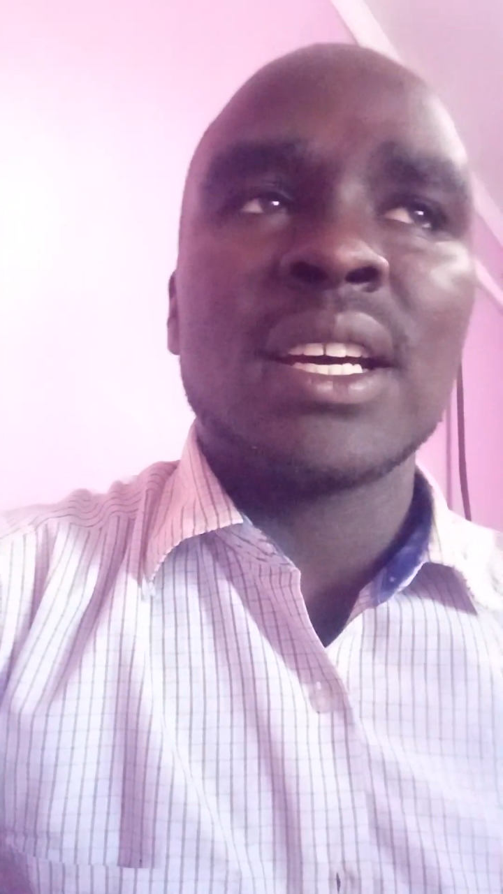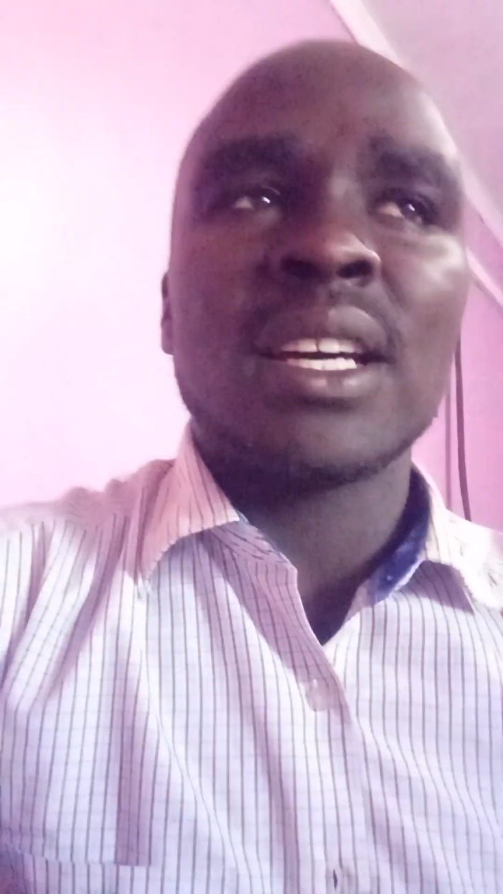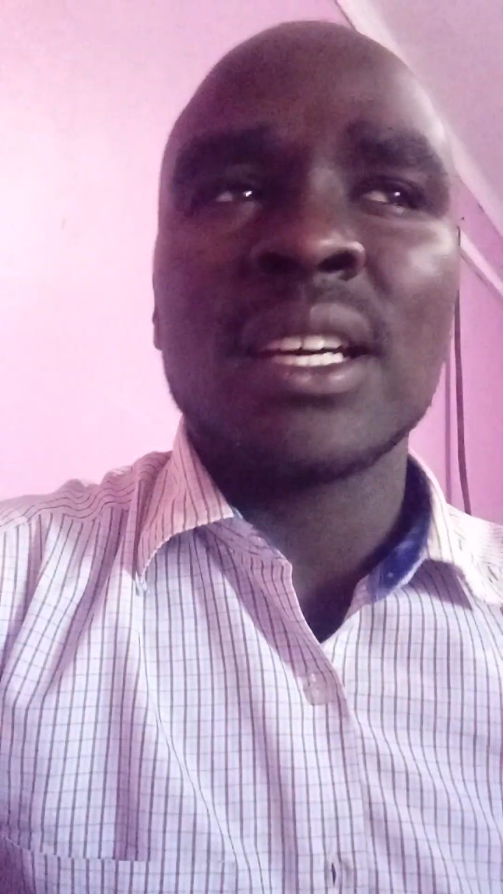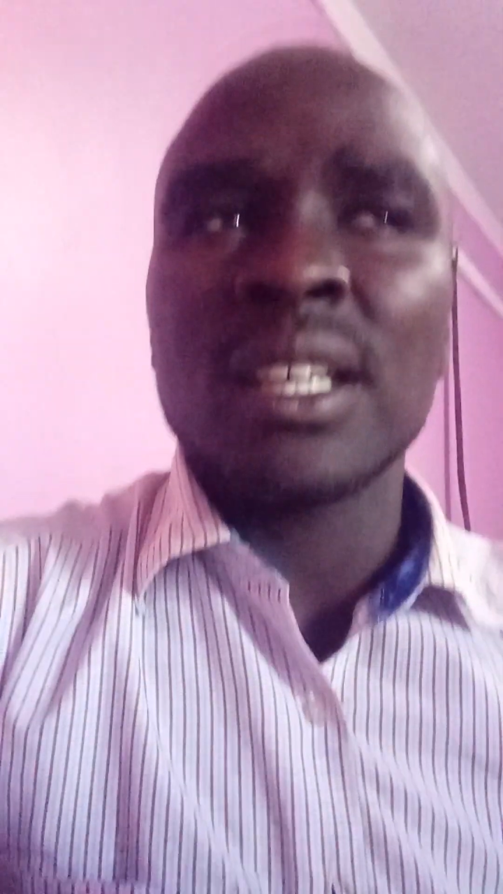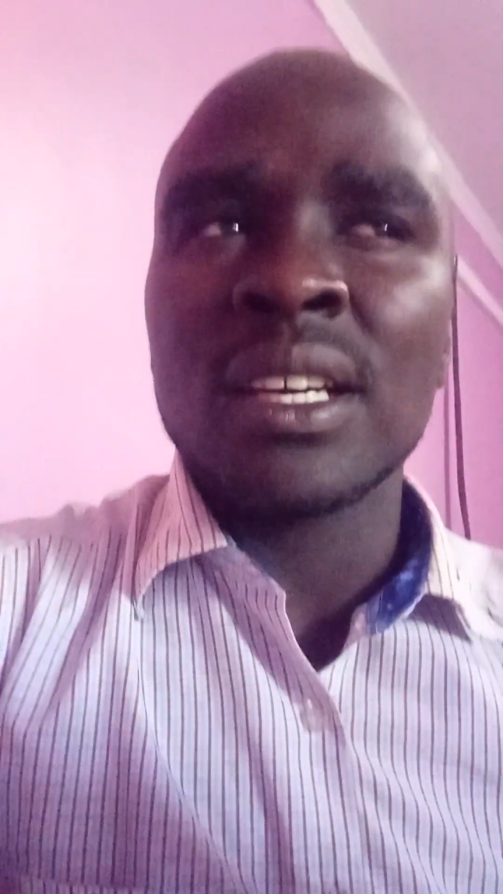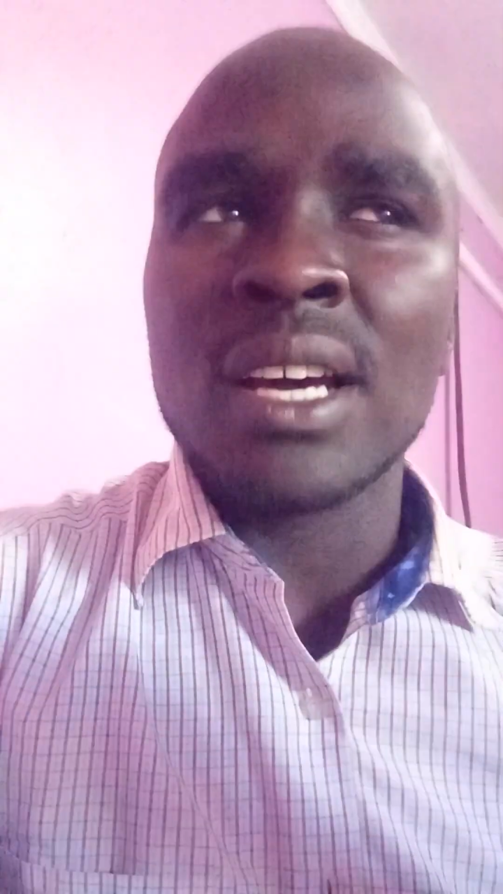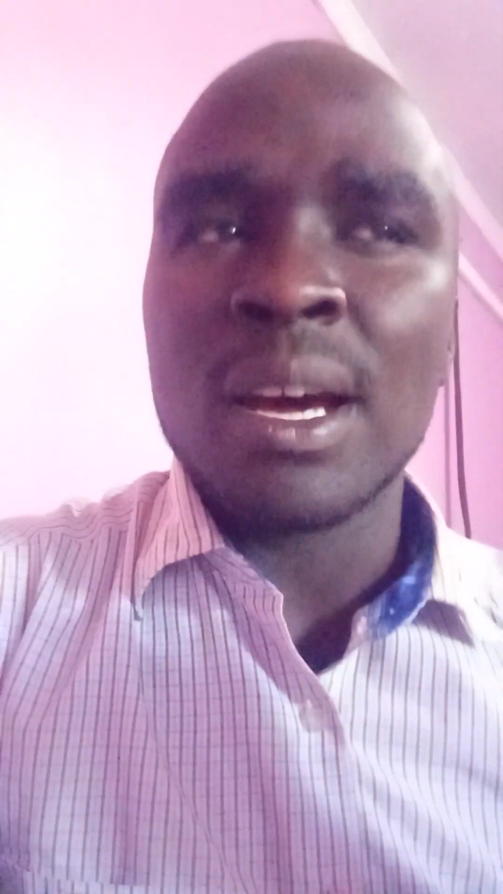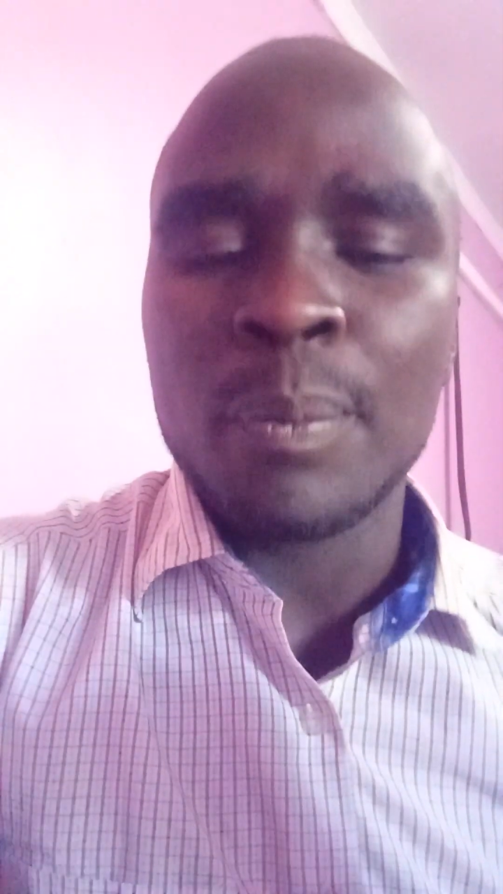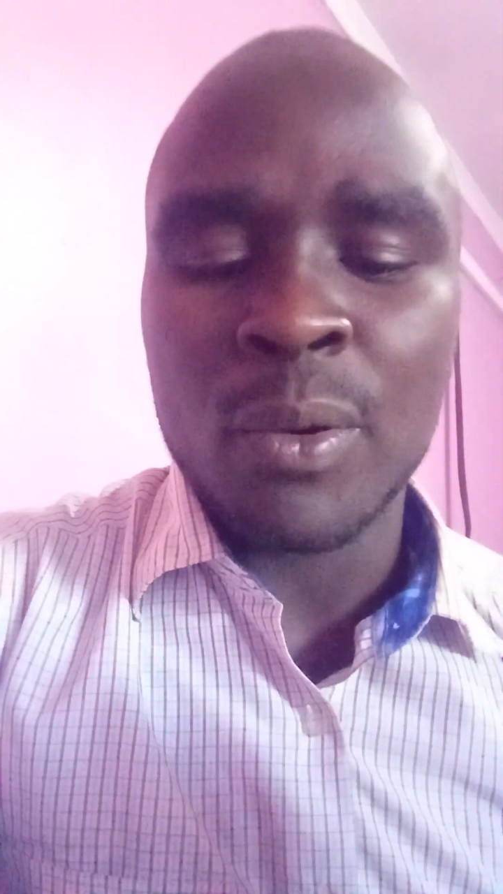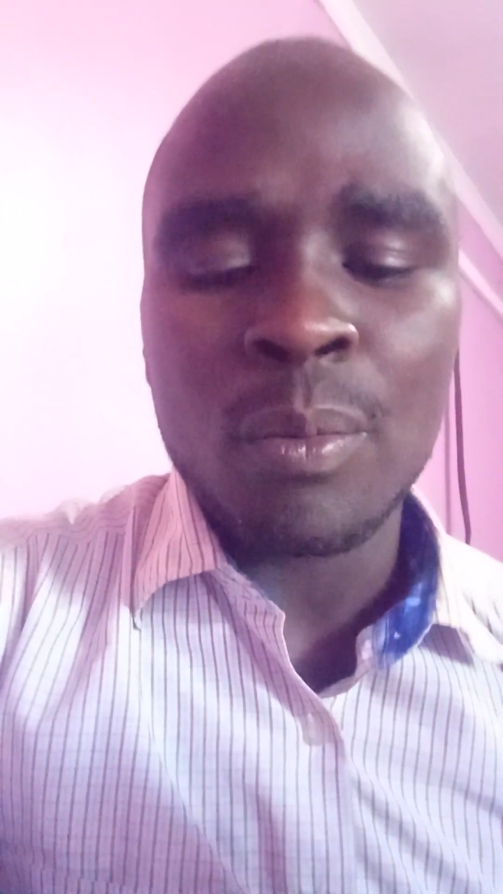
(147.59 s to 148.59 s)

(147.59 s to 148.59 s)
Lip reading: a pro